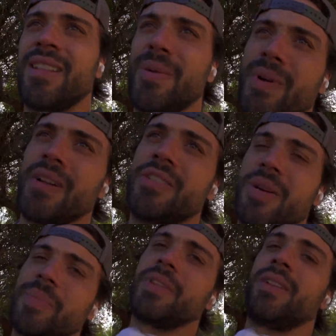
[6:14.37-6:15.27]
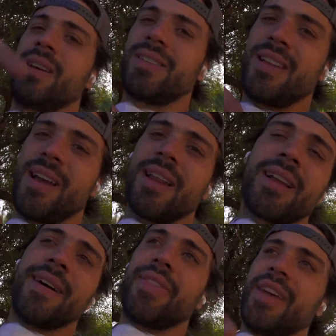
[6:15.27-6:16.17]
Then we're going to jump to the next side,
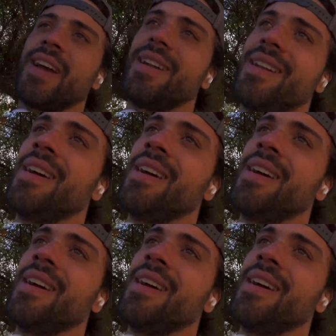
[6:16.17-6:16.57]
cut that.